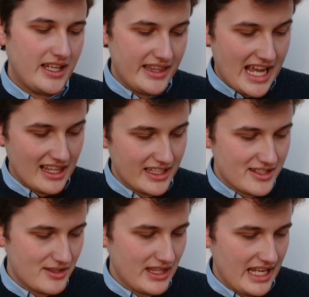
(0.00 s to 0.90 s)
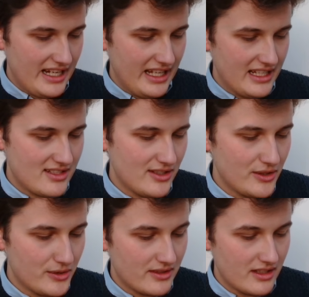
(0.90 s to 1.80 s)
And that leads you then
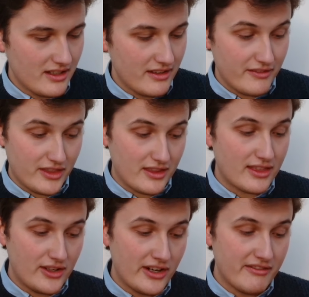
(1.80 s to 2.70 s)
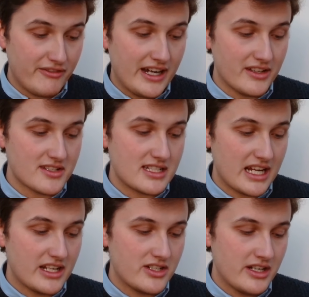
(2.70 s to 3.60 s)
into the, the third and final
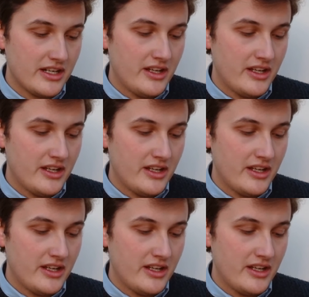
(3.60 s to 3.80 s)
stage,